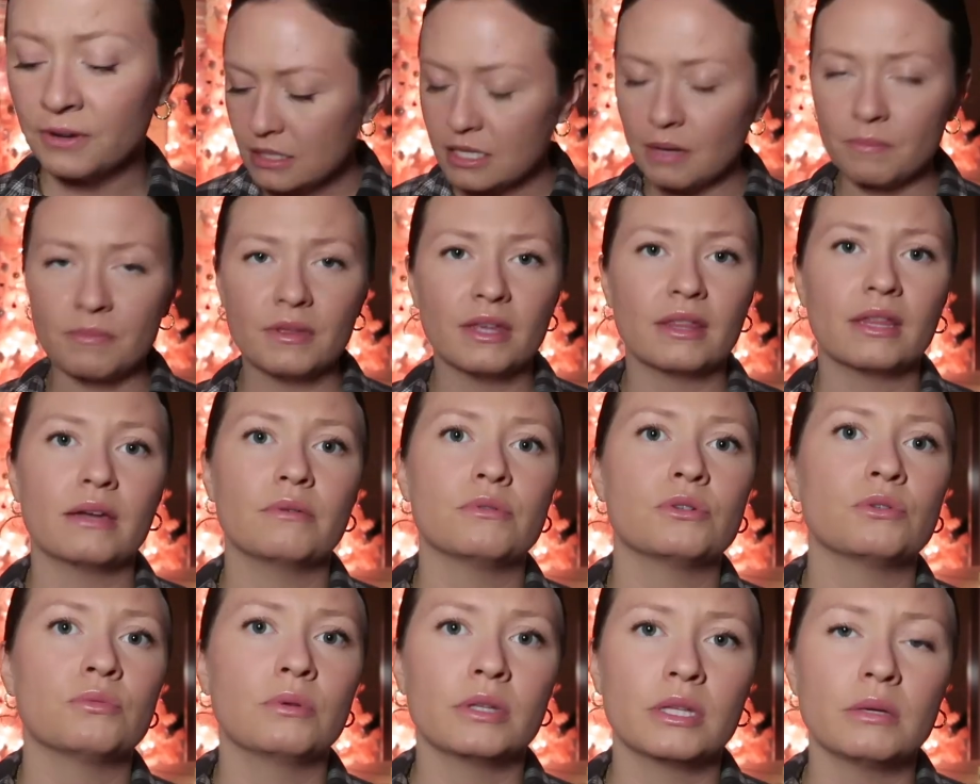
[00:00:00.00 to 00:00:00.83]
Something that
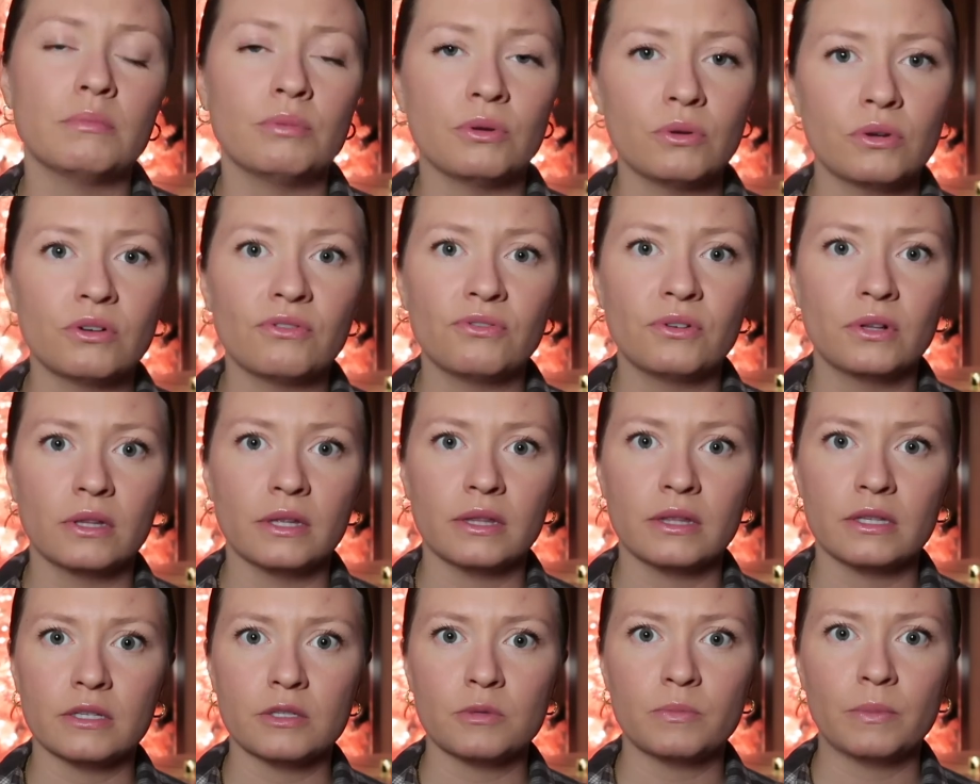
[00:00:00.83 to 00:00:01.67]
was really beautiful
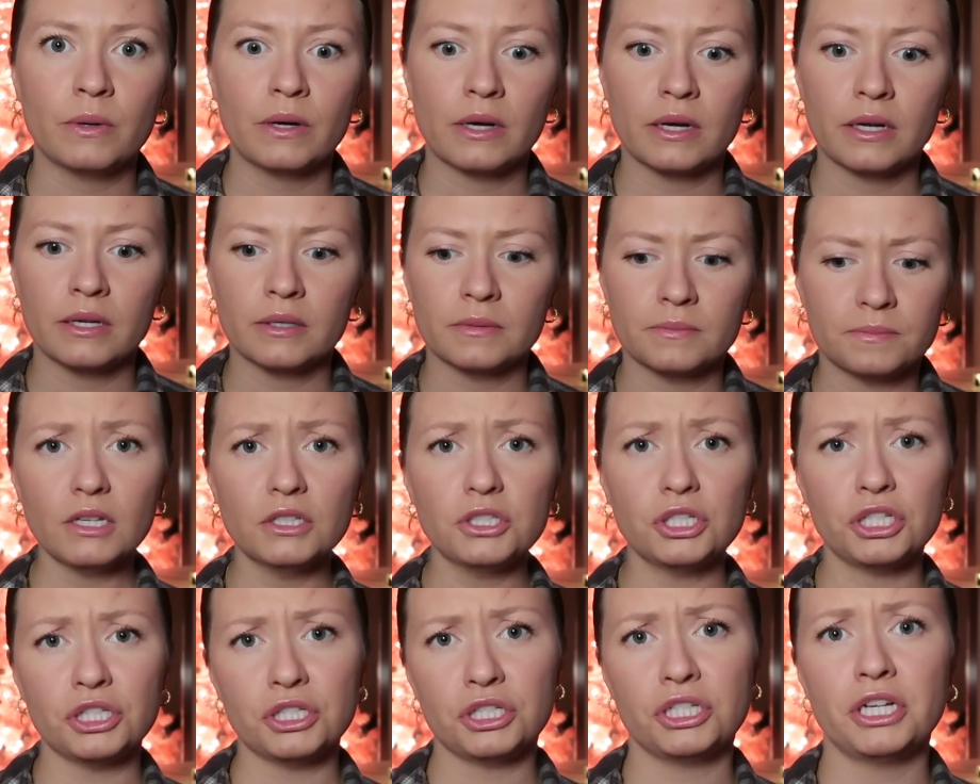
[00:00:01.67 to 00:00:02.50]
in this book
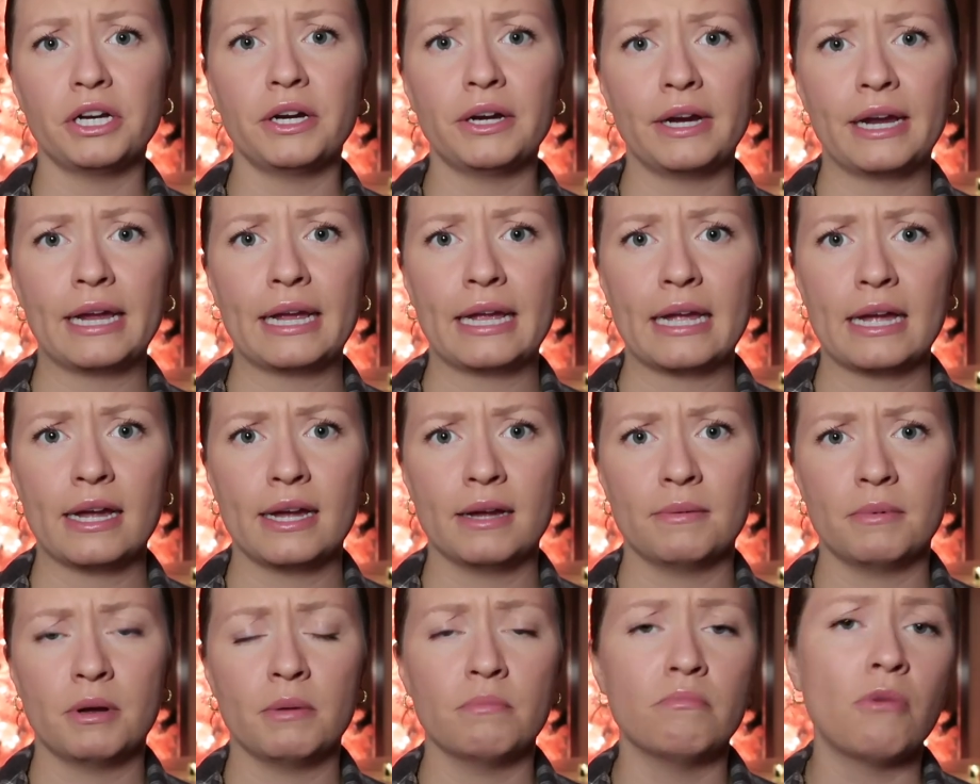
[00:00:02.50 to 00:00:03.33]
she's sharing
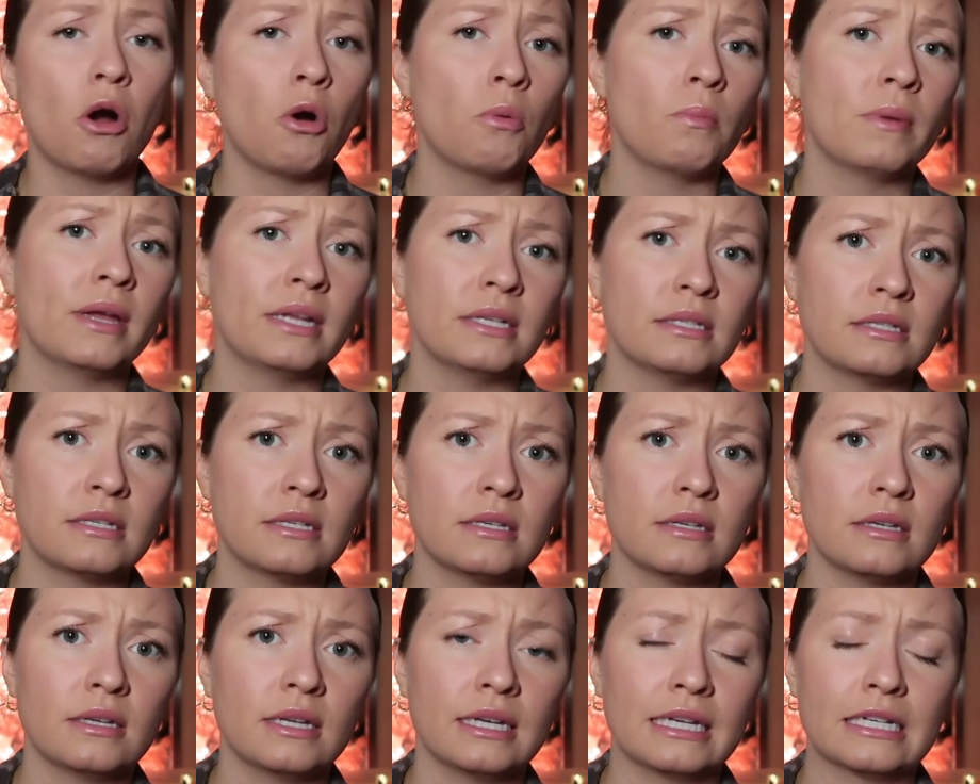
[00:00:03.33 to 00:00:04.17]
um, a
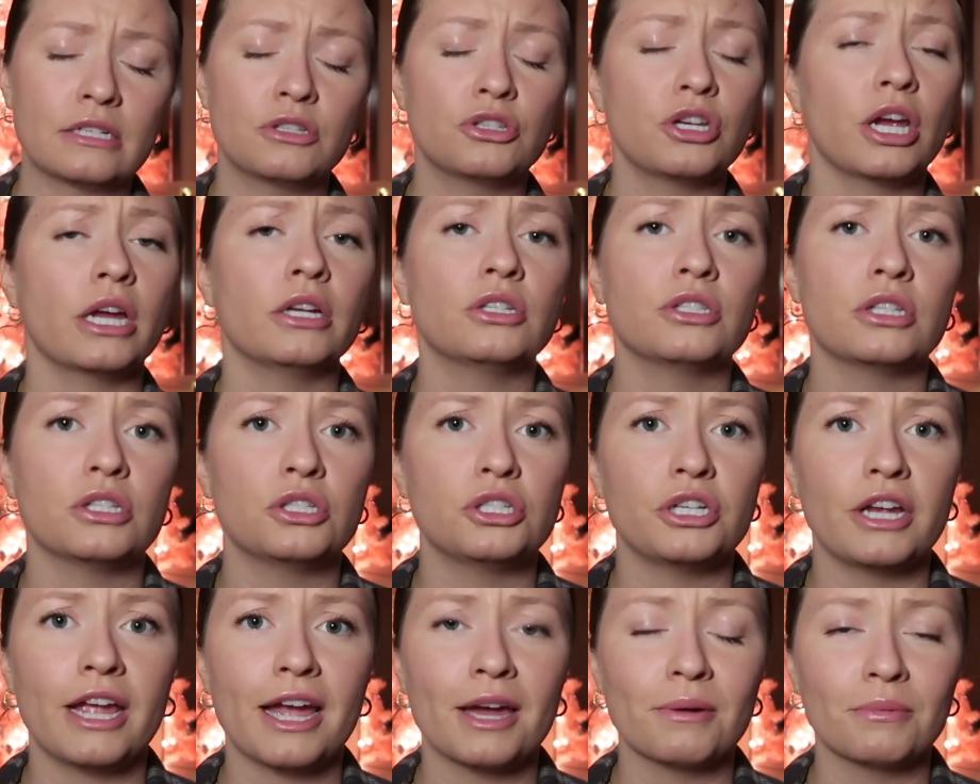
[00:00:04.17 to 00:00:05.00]
moment, an exchange that
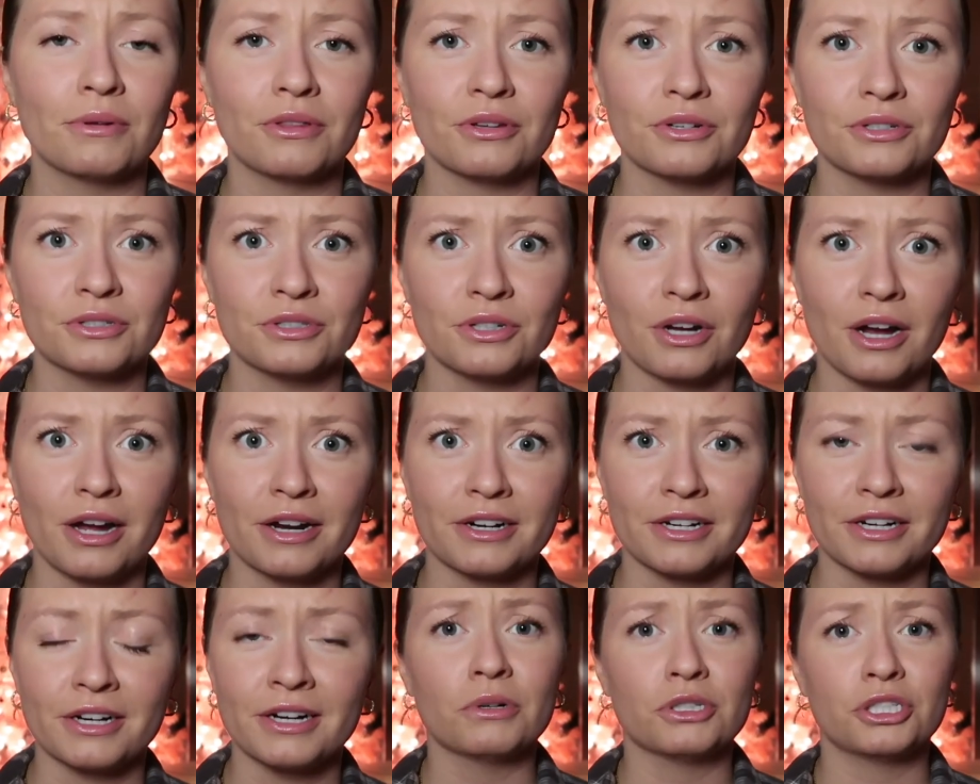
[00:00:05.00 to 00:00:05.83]
she had with her
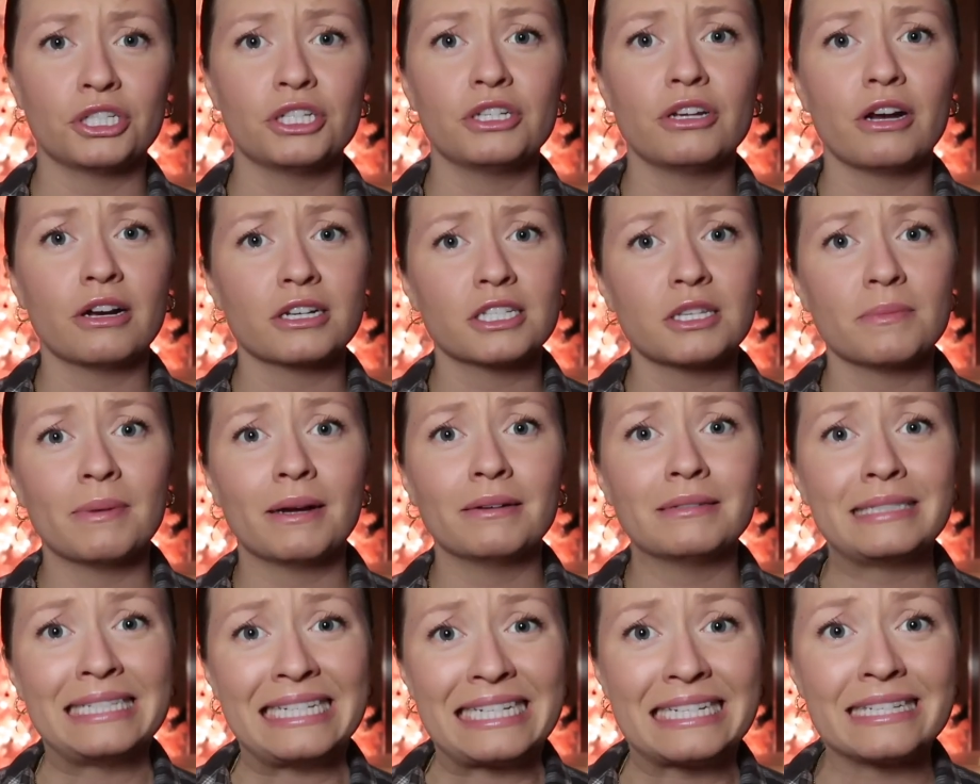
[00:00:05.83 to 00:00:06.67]
daughter, where she talks
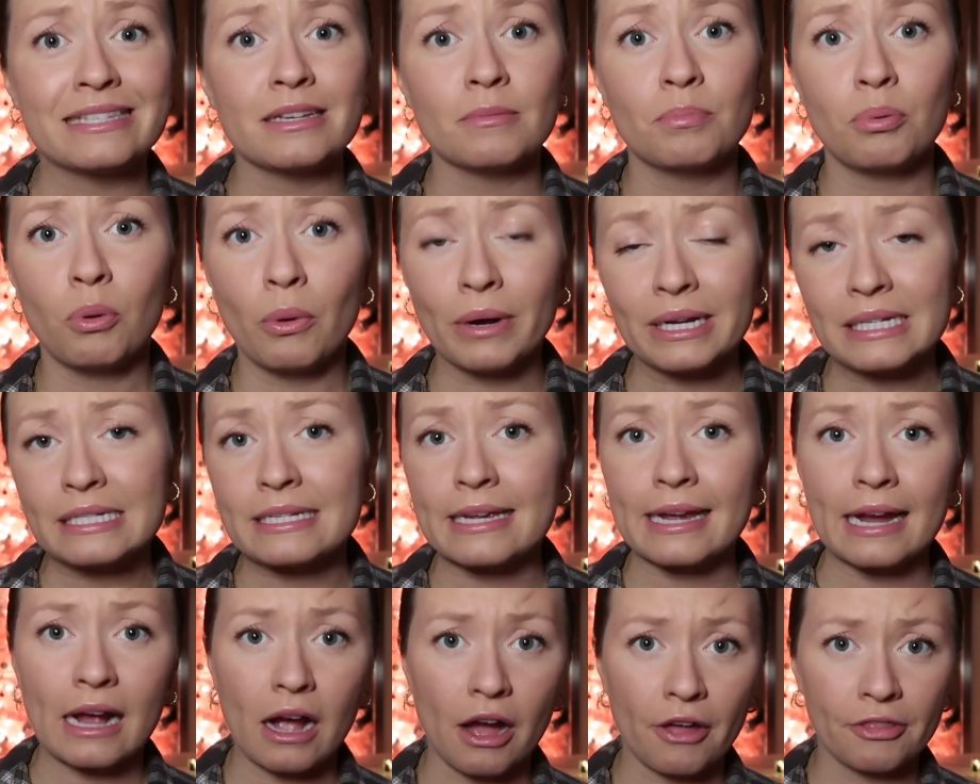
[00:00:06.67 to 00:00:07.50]
about
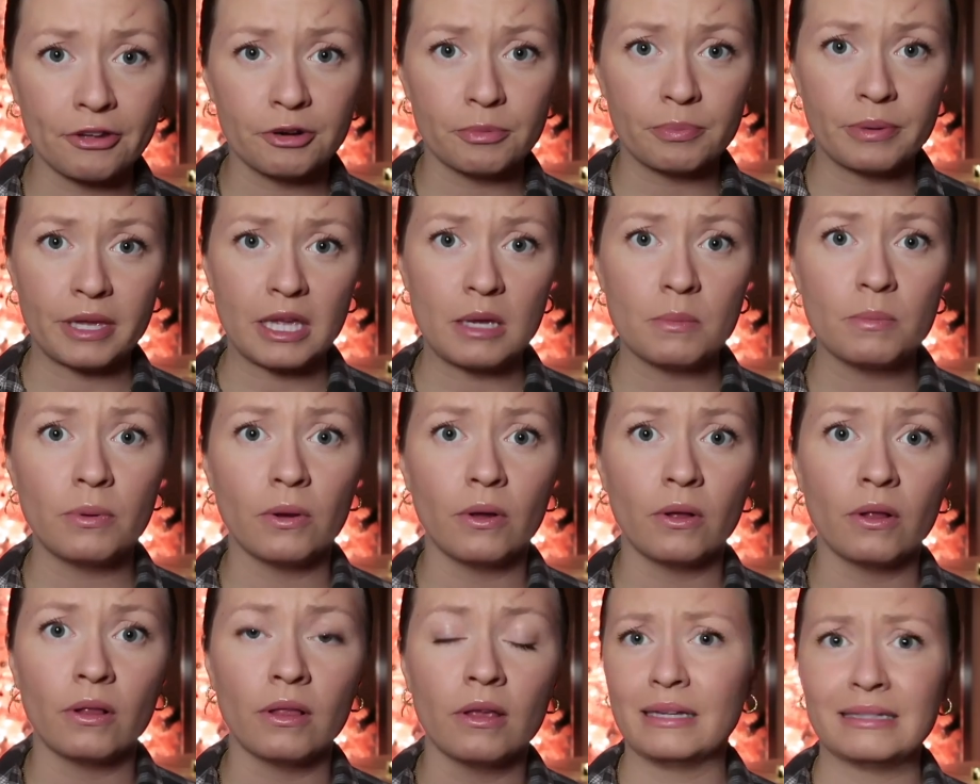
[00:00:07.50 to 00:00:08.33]
disappointing other
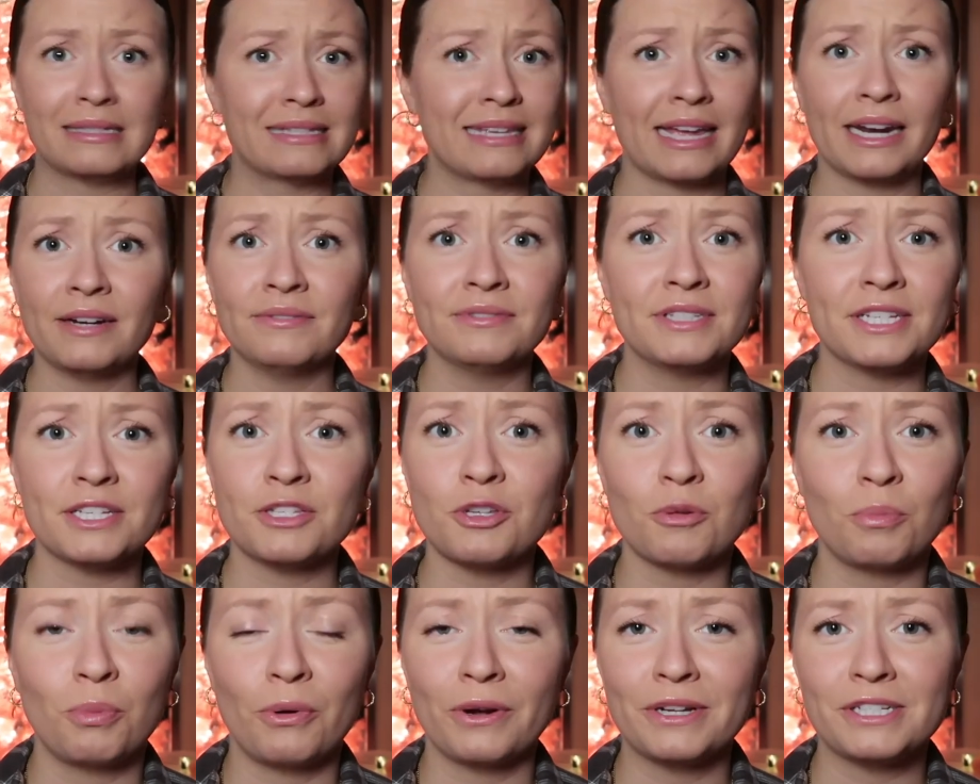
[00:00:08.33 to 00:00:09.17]
people instead of
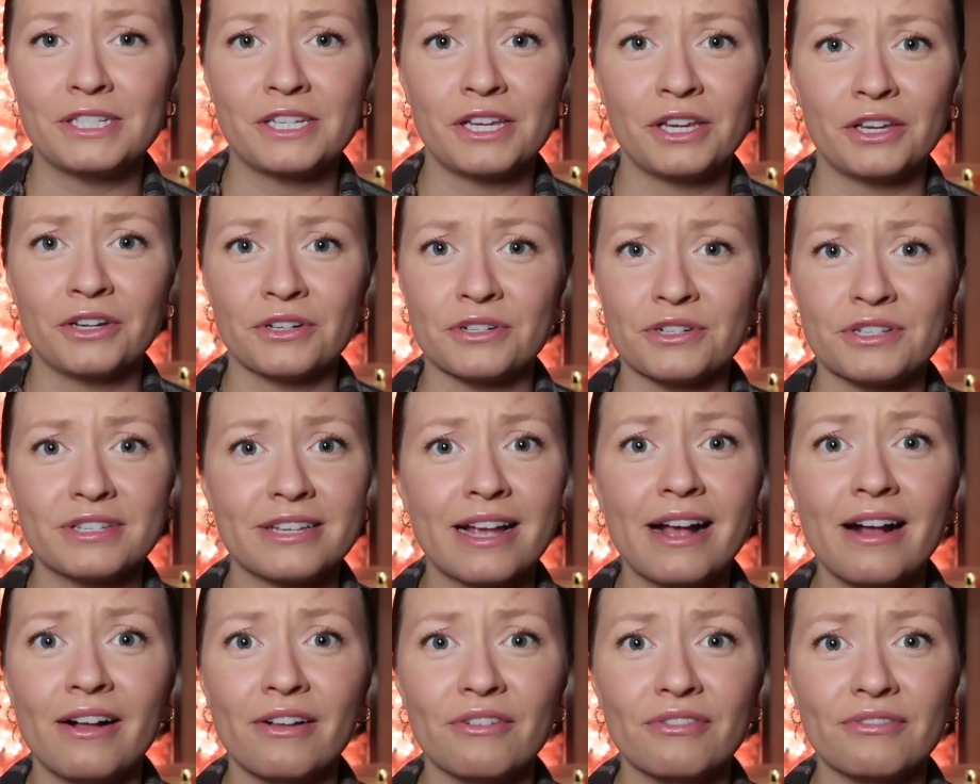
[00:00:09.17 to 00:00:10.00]
disappointing
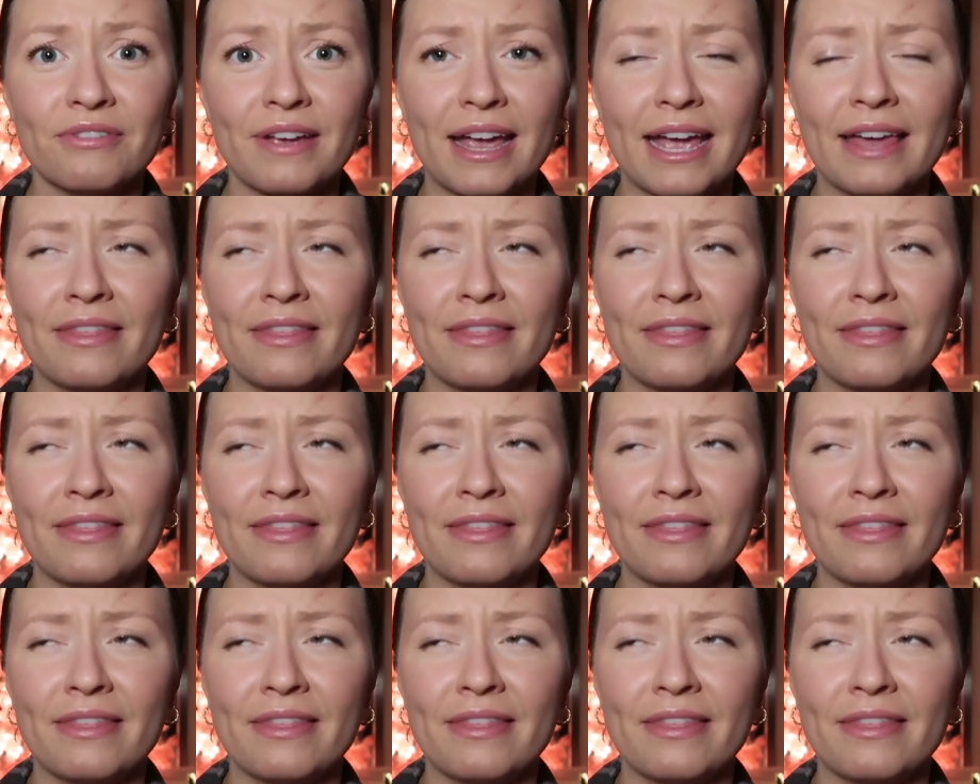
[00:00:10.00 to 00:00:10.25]
yourself.